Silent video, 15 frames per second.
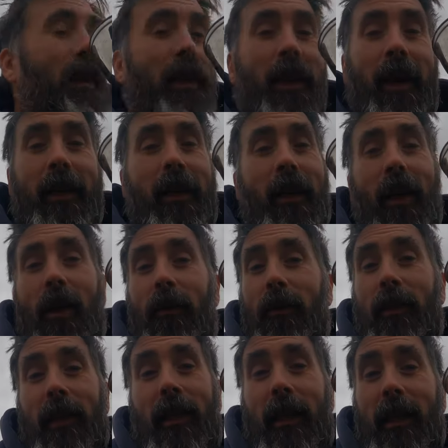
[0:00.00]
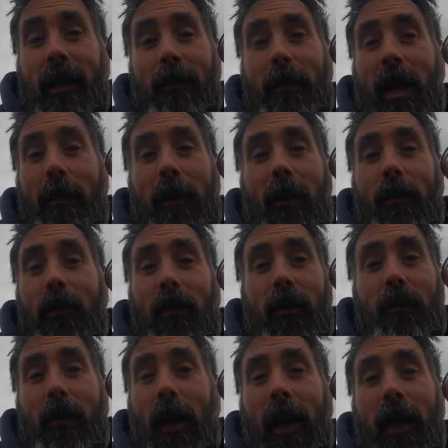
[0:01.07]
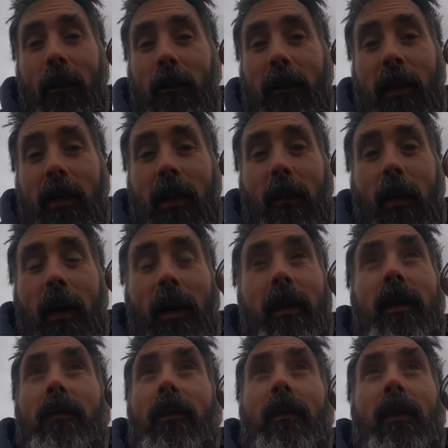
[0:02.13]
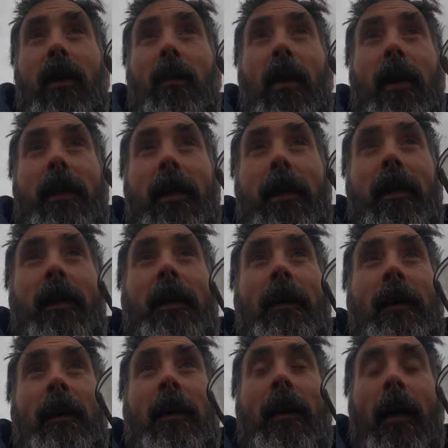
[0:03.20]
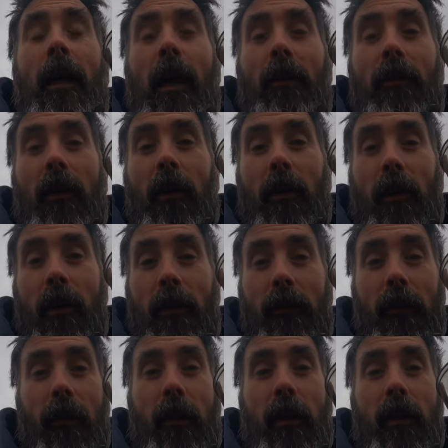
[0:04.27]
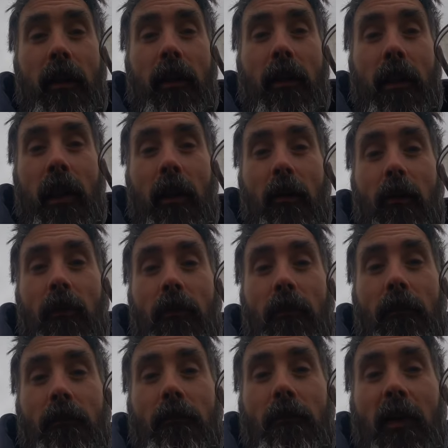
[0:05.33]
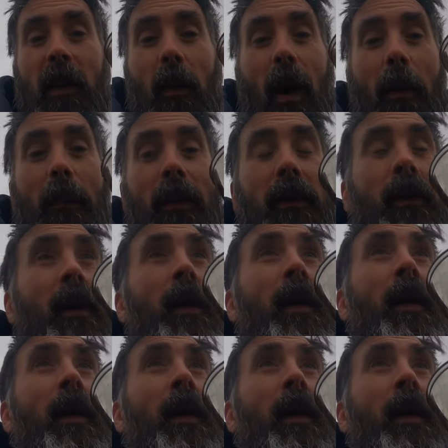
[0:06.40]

I don't know. Maybe I was just playing with it too hard. I've got no idea. I'll have to look at the footage and see see what happened.